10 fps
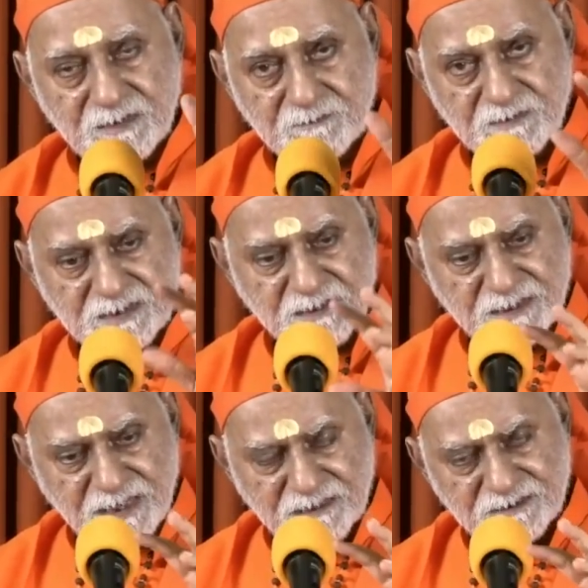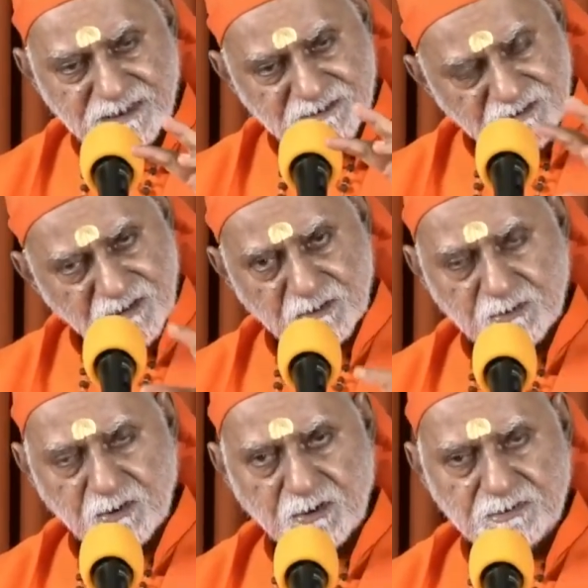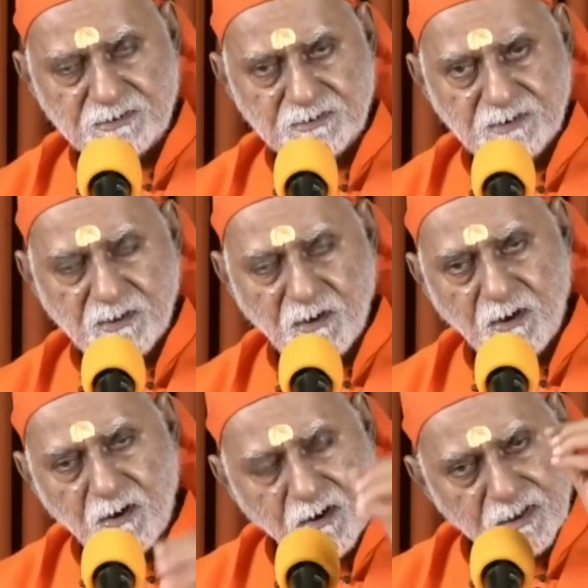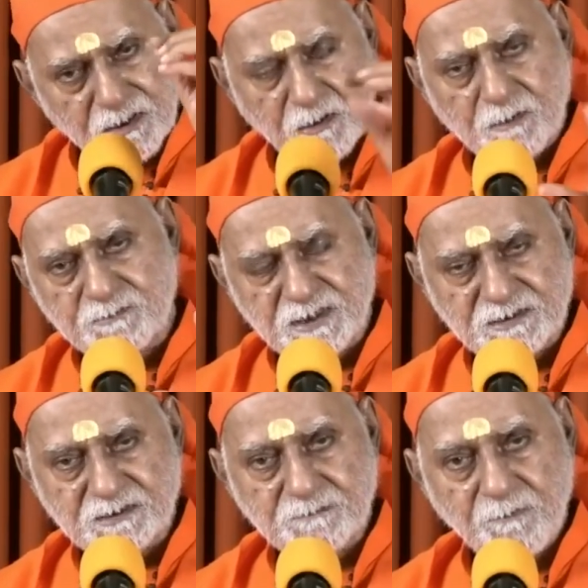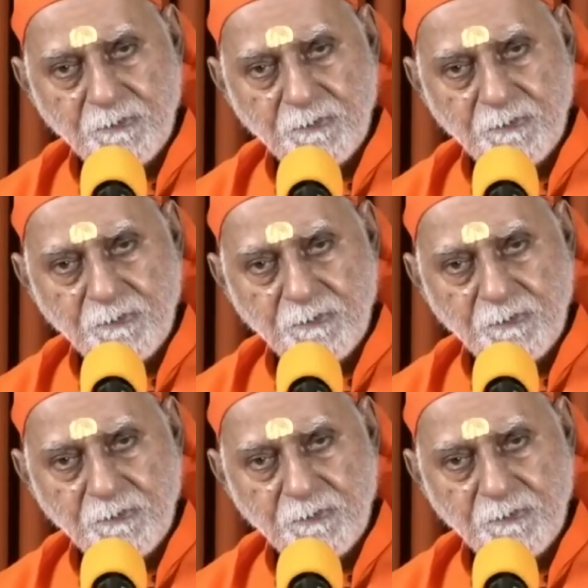Whether they are subtle or gross, all are objects.